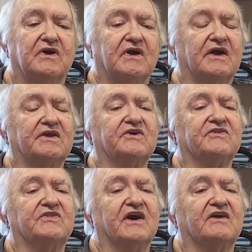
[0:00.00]
I did
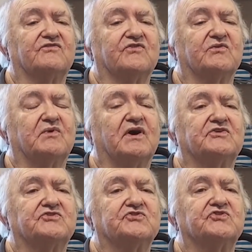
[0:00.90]
that for
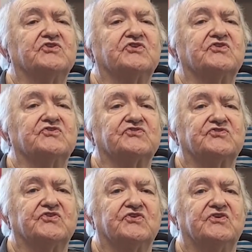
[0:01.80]
about two years
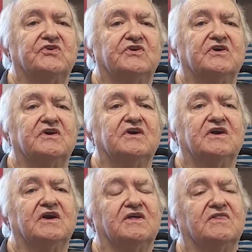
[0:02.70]

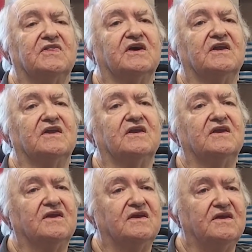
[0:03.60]
and then
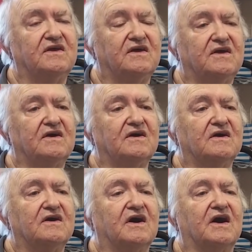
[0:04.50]

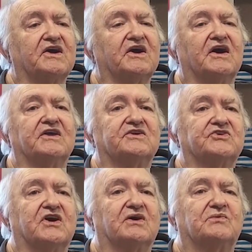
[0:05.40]
I got a
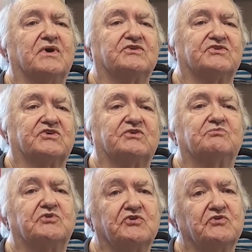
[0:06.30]
job as a
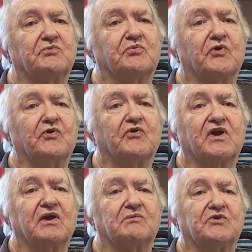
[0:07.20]
computer
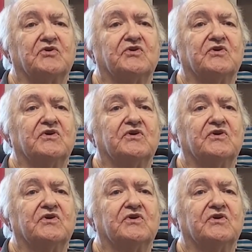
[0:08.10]
programmer